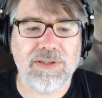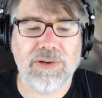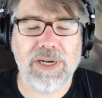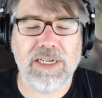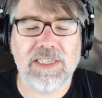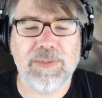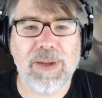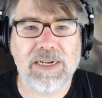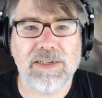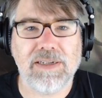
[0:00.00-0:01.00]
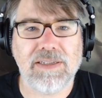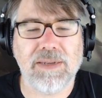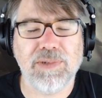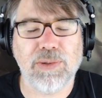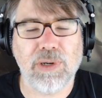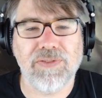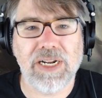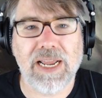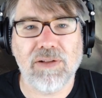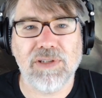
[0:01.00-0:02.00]
so I'd expect some sort of
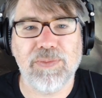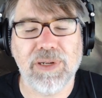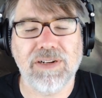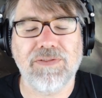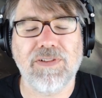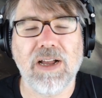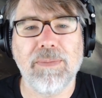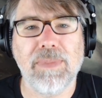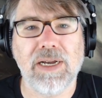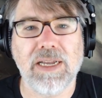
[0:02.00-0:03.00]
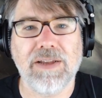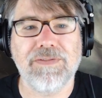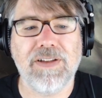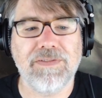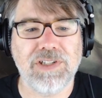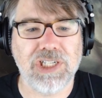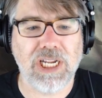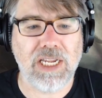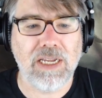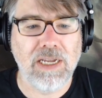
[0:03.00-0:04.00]
announcement from
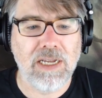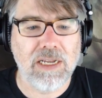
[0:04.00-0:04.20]
FFG